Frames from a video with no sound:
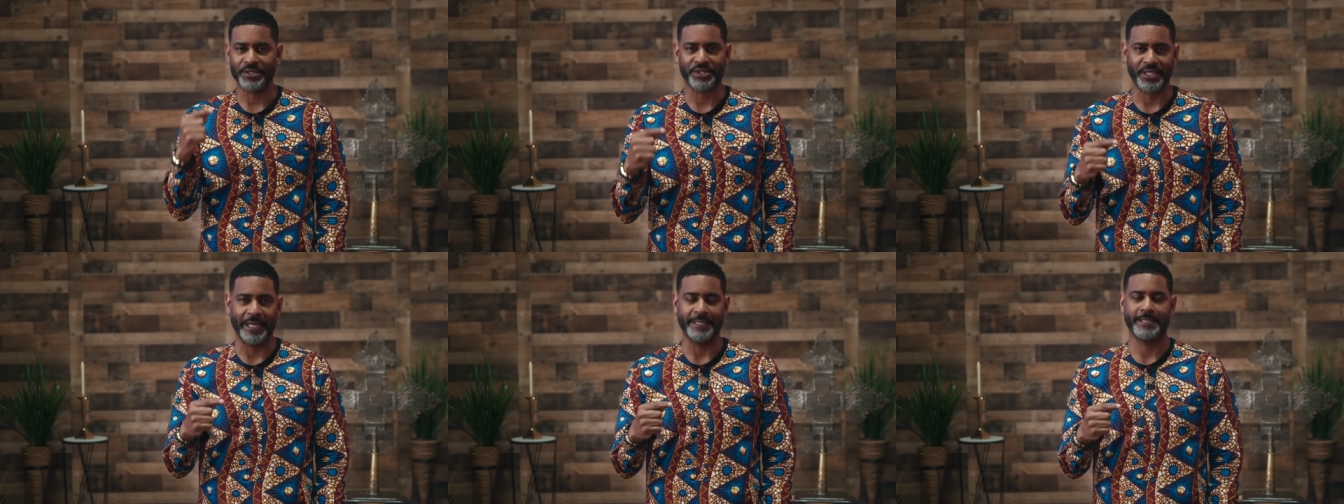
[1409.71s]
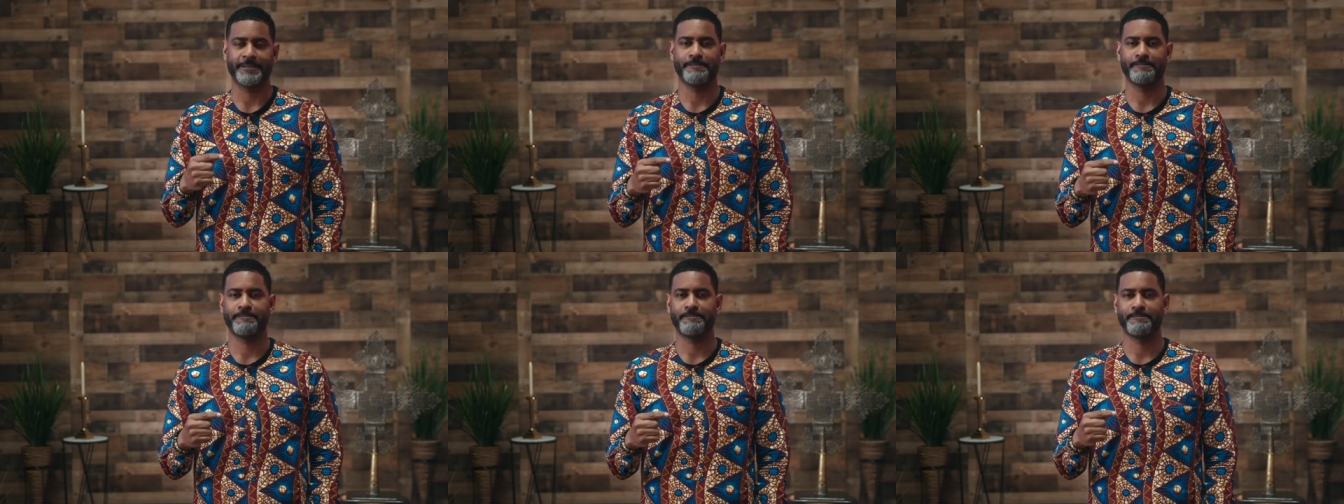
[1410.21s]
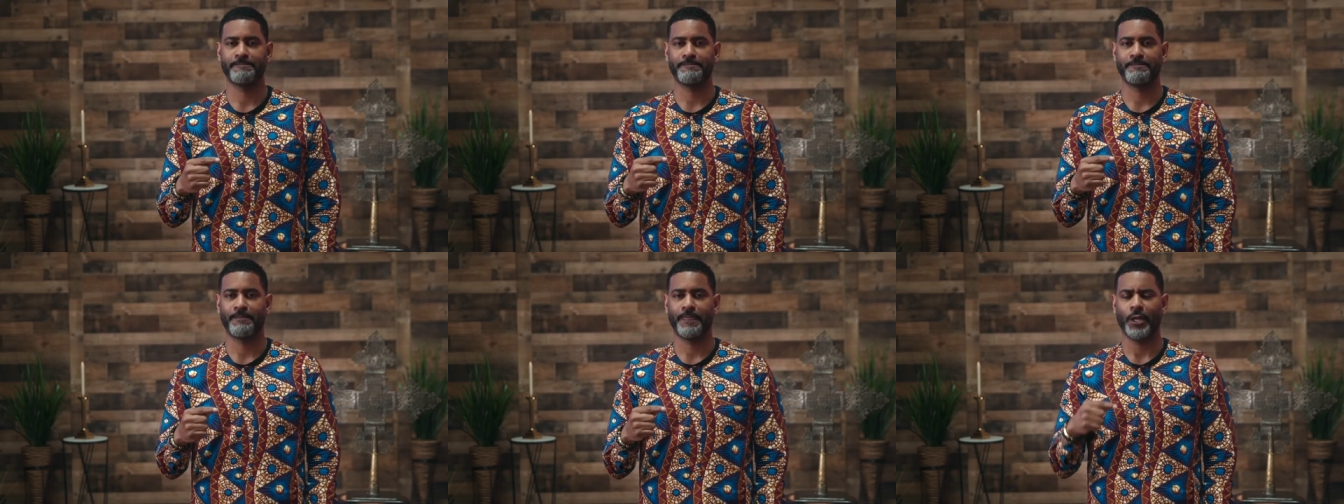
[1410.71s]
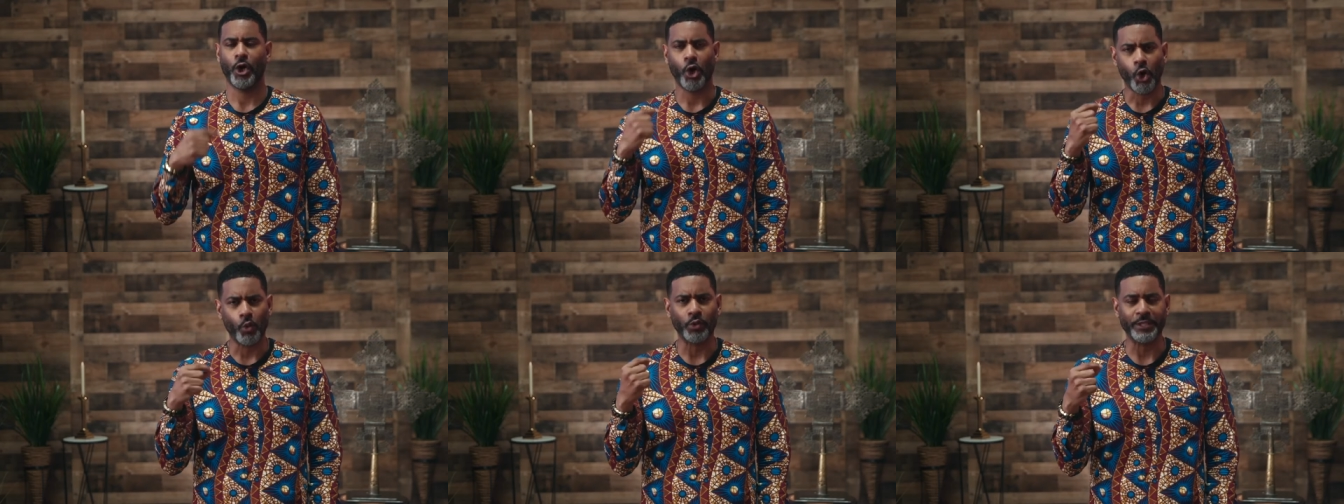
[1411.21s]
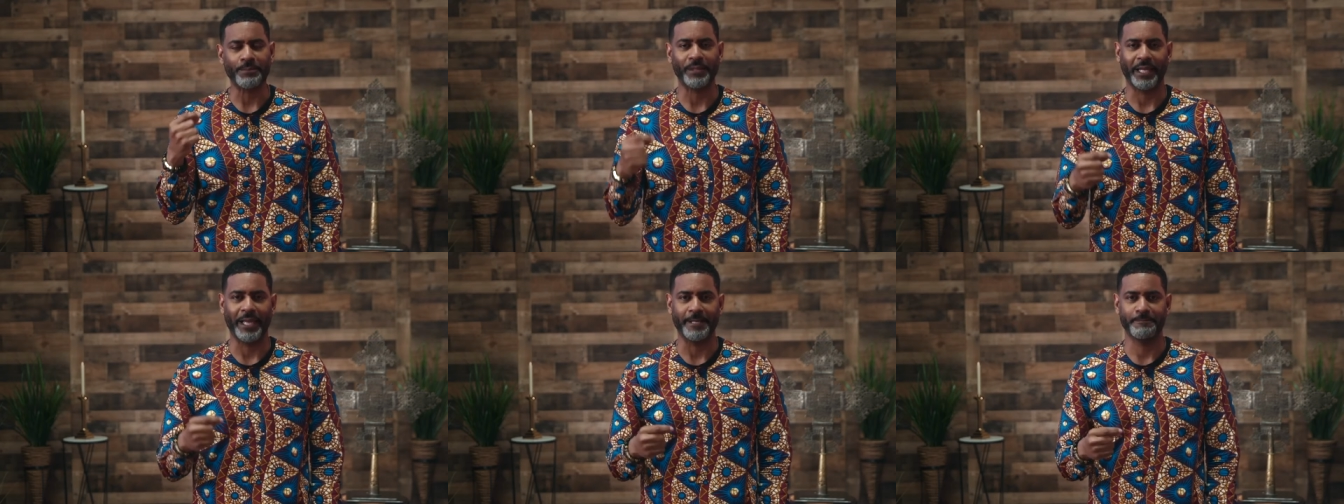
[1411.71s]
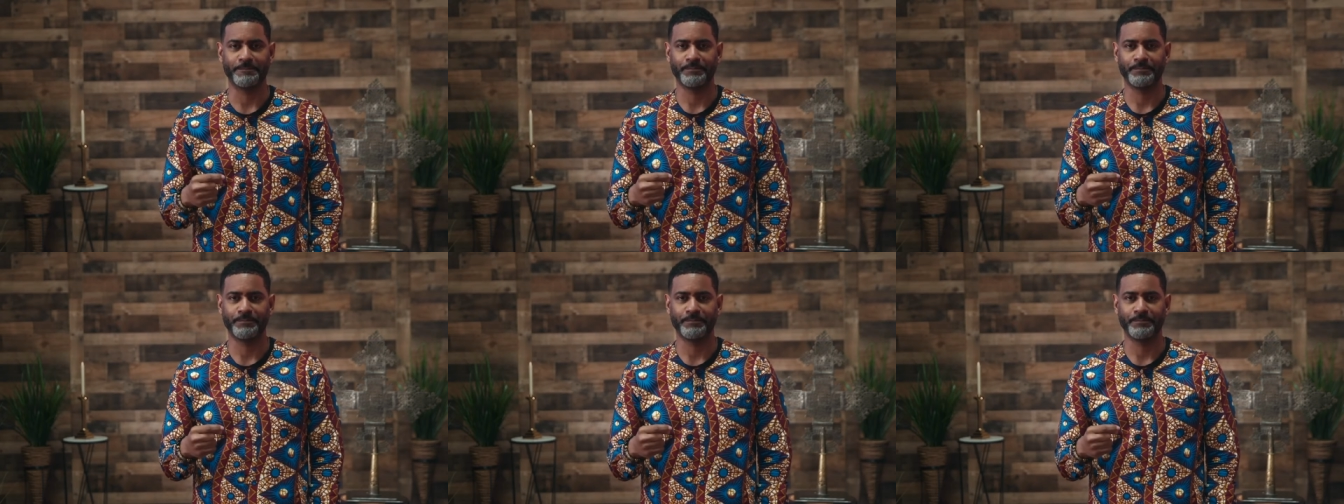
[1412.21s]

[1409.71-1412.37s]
sight, holy play.